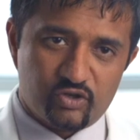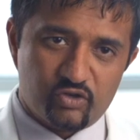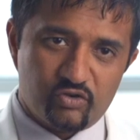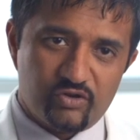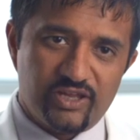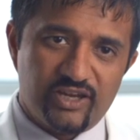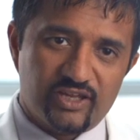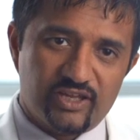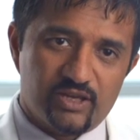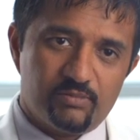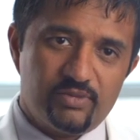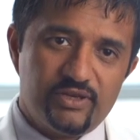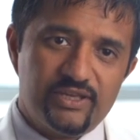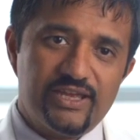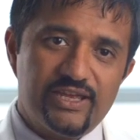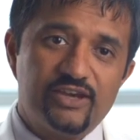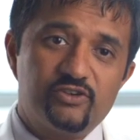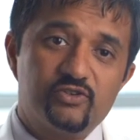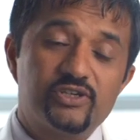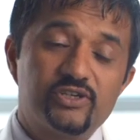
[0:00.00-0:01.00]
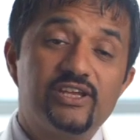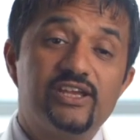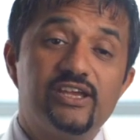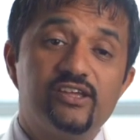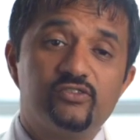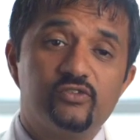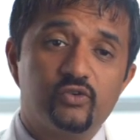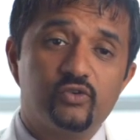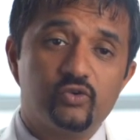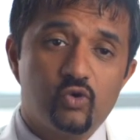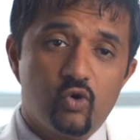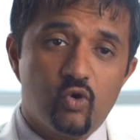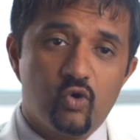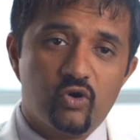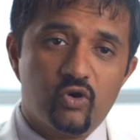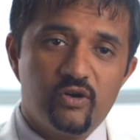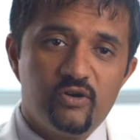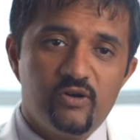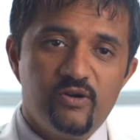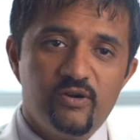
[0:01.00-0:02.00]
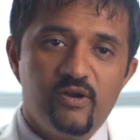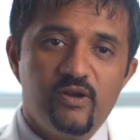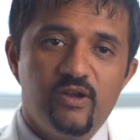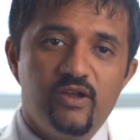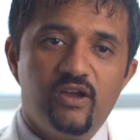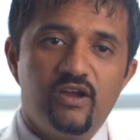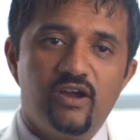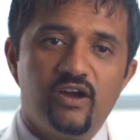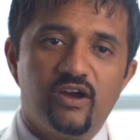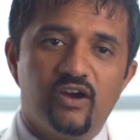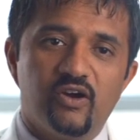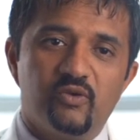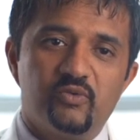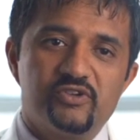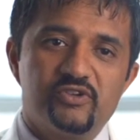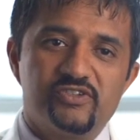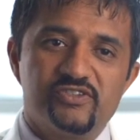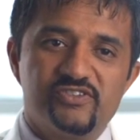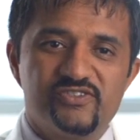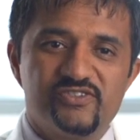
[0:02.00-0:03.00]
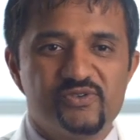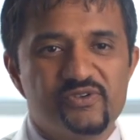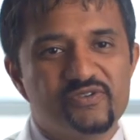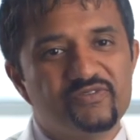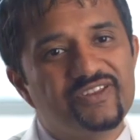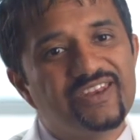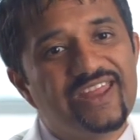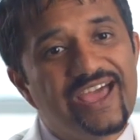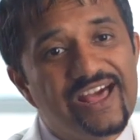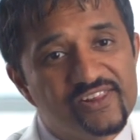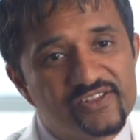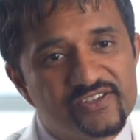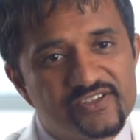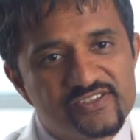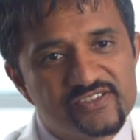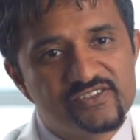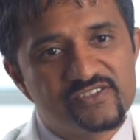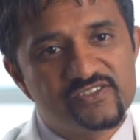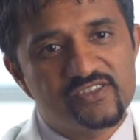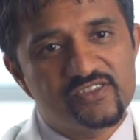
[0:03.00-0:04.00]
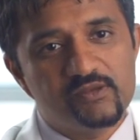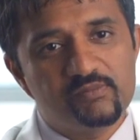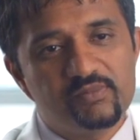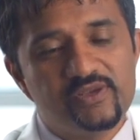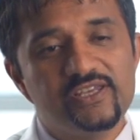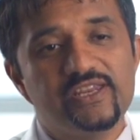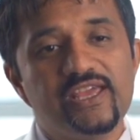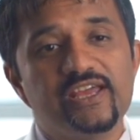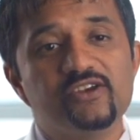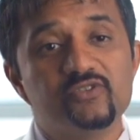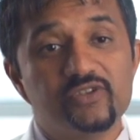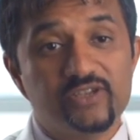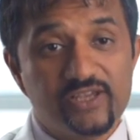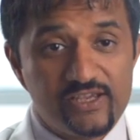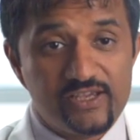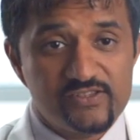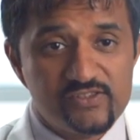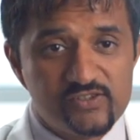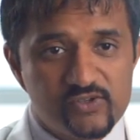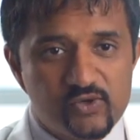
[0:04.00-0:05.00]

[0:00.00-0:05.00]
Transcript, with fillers: creating a pediatric cancer corps, uh, which is sort of analogous to the pediatric AIDS